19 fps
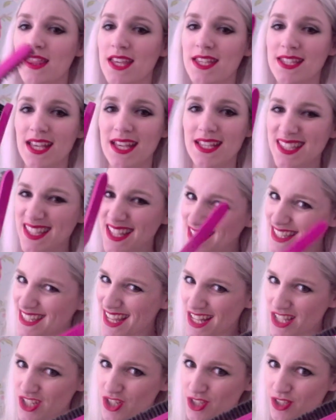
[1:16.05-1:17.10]
This isn't
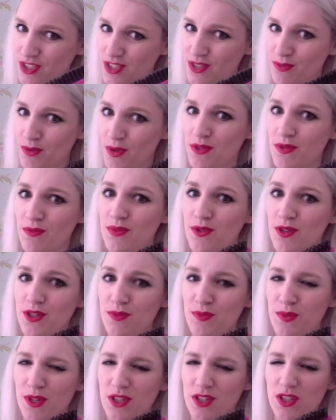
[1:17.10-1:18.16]
essential, the smoothing
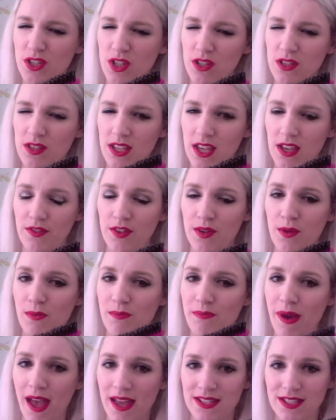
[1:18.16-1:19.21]
brush, but it does give you a
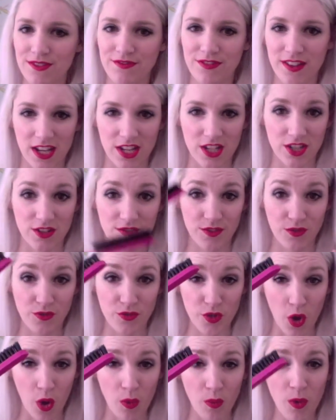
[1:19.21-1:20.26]
better finish if you've
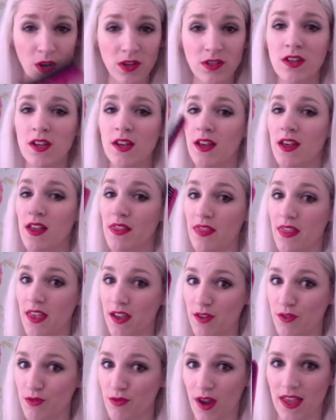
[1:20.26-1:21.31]
got one. They're
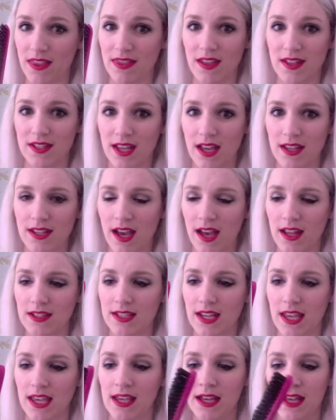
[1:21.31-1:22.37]
great, they're dead
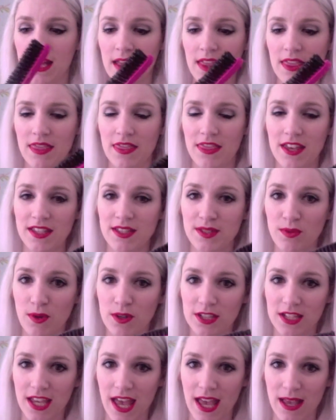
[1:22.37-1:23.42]
handy. This
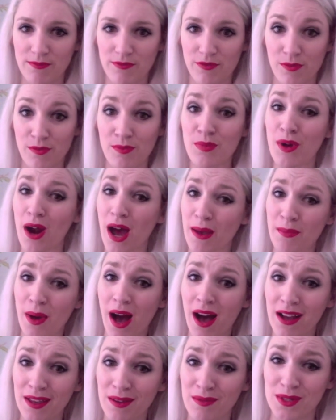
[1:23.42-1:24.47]
one came from
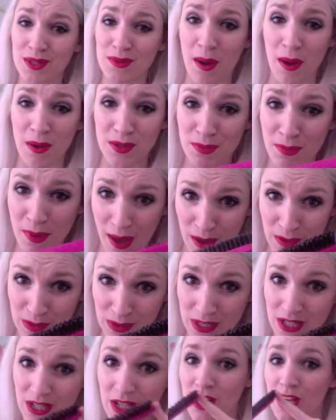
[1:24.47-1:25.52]
Primark, it was about
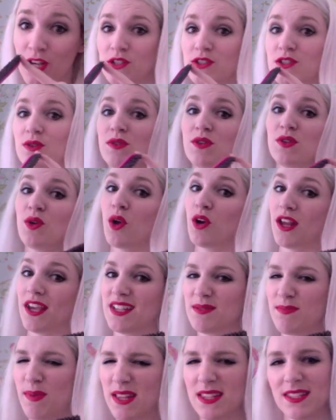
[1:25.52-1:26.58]
£1, so they're not
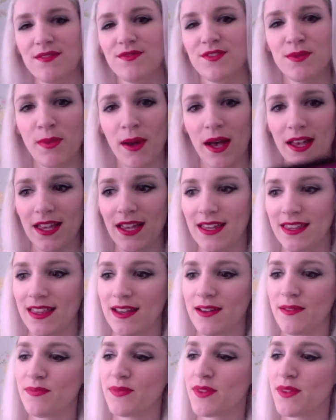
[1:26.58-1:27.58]
expensive to buy either.